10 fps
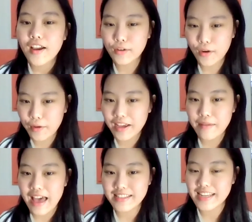Growing
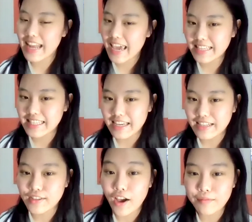up as an
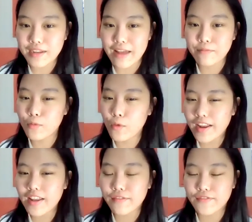Asian taught me that
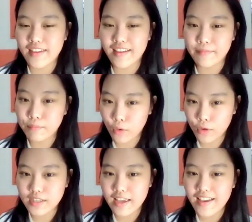one of the
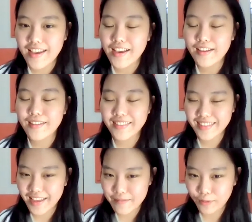most
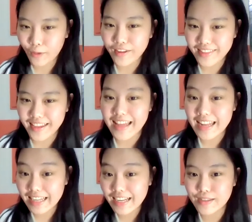important things
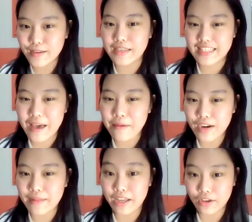that needed to be
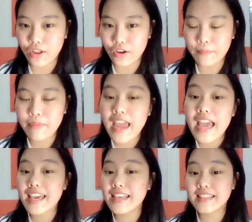separated by color
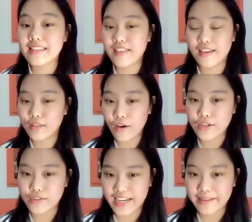is the
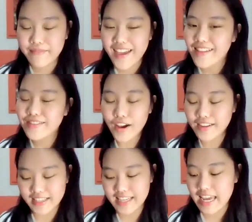laundry, not
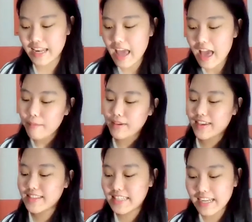the skin,
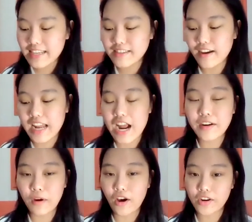because this is not
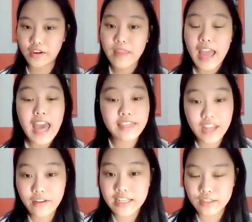Harry Potter, and
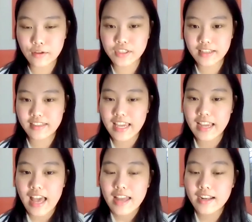there is no such
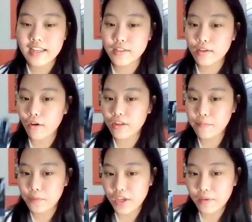thing that is called a
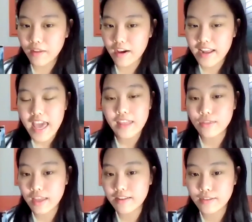pure blood,
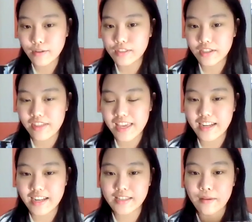and there is no such thing
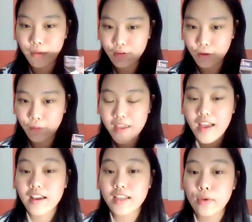that is a muggle,
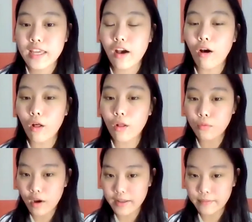because we are all
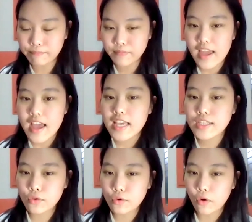one.
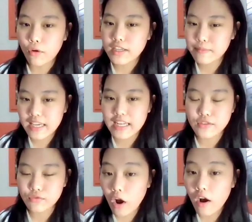It's cruel, it's mean,
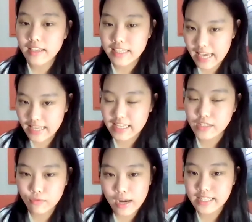it's wrong, yes,
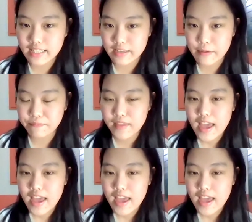it's racism.